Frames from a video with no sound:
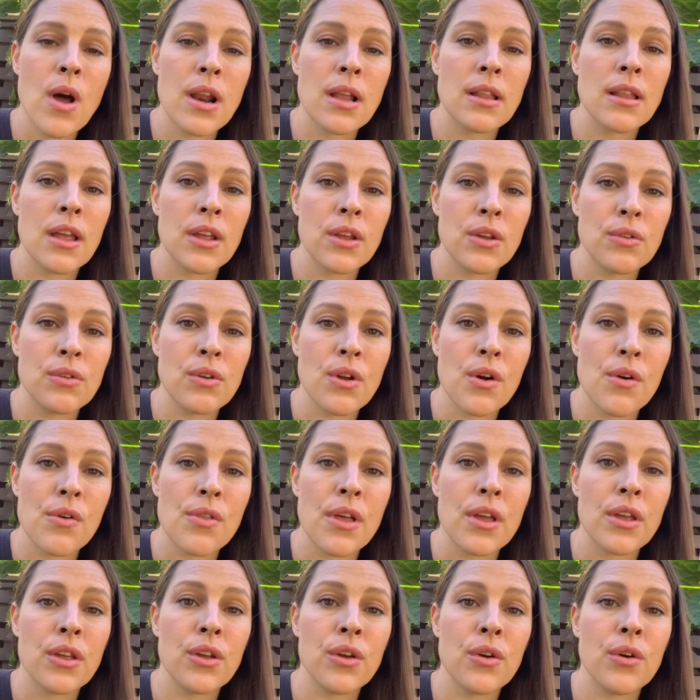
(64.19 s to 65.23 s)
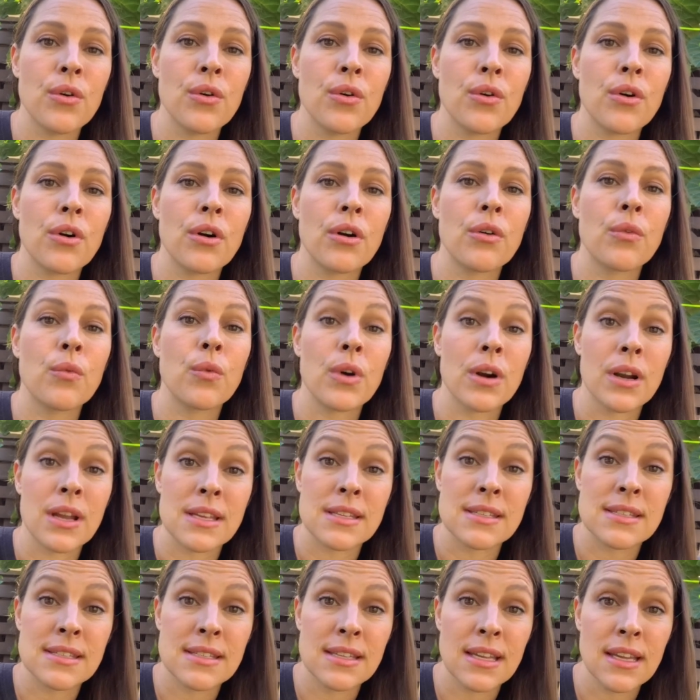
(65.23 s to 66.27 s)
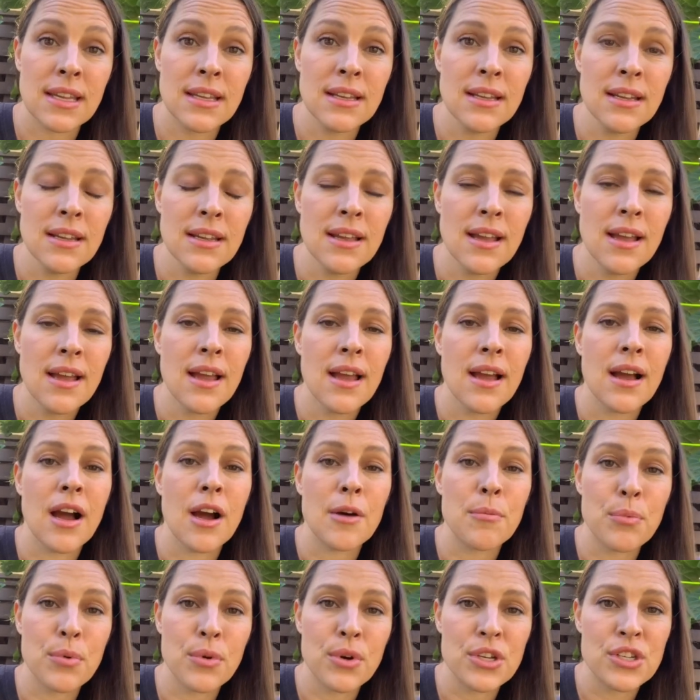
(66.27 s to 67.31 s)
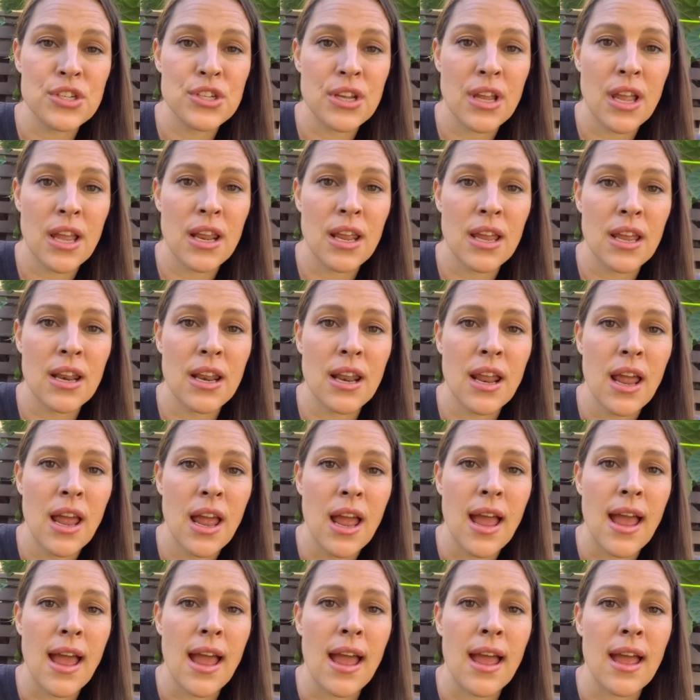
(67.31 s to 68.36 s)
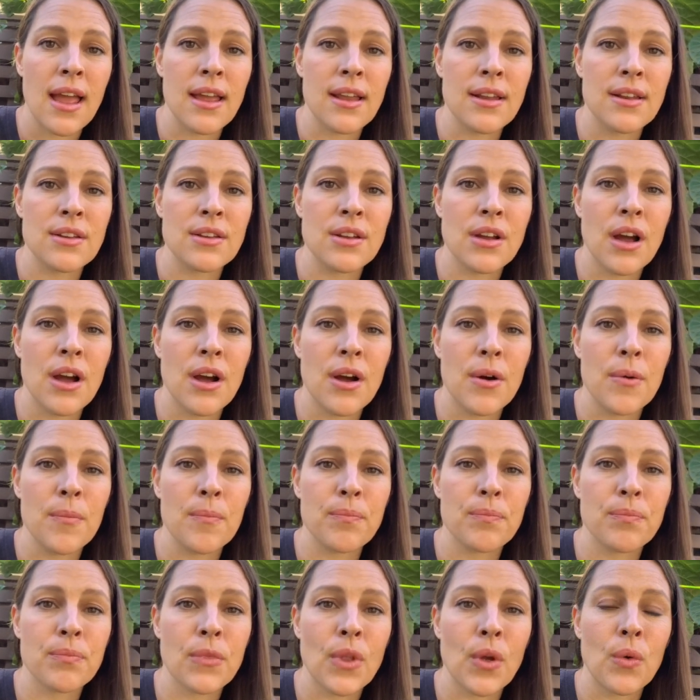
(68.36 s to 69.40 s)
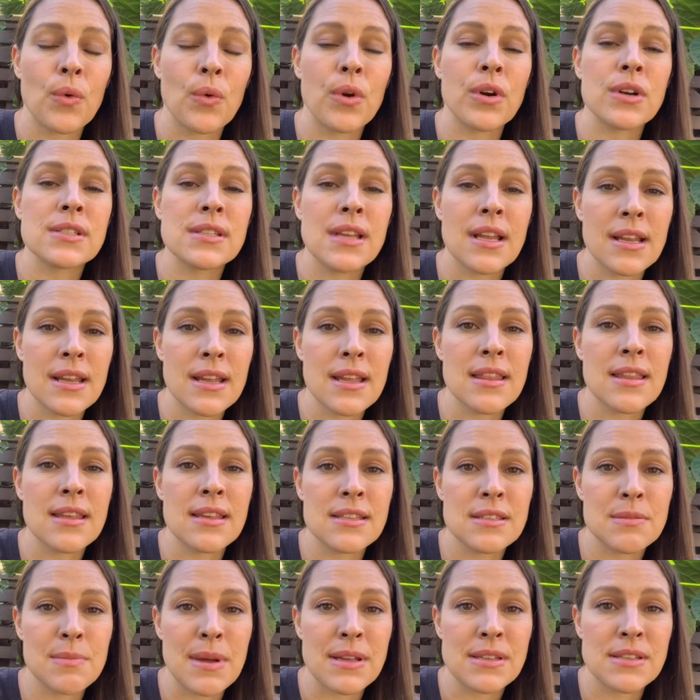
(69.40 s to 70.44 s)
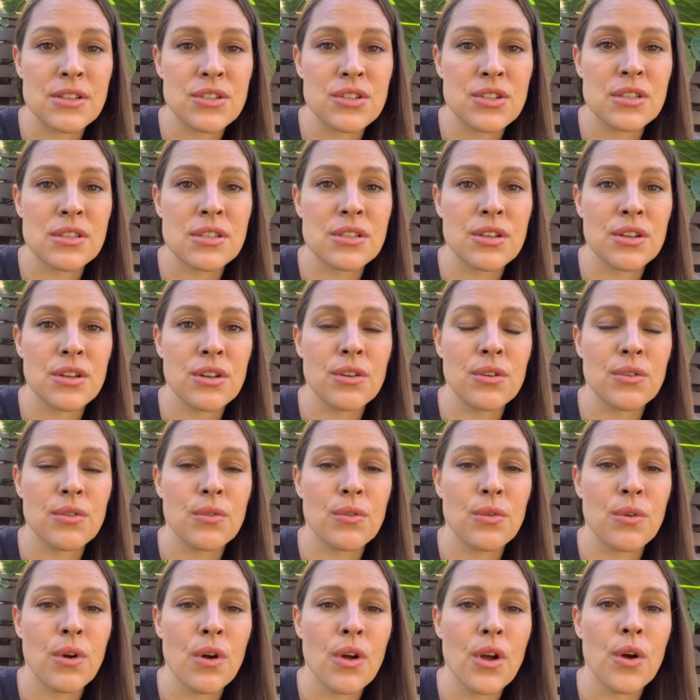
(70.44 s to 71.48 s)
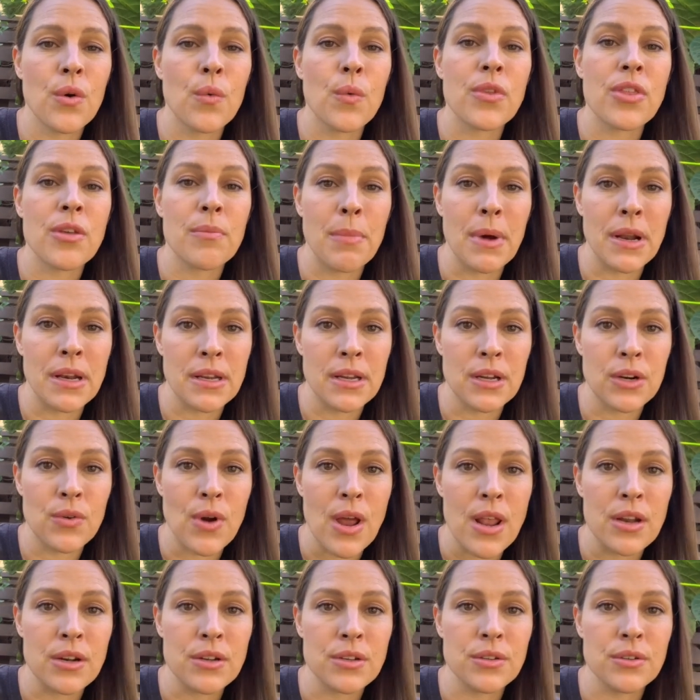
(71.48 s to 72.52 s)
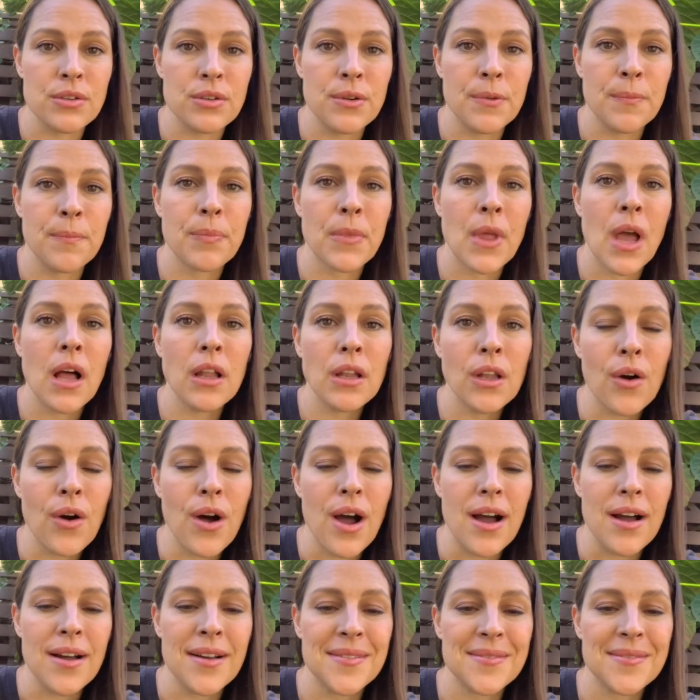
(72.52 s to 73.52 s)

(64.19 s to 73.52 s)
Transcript: to let you know that your work is seen, appreciated, and we're sending these messages to you with abundant gratitude. Aloha.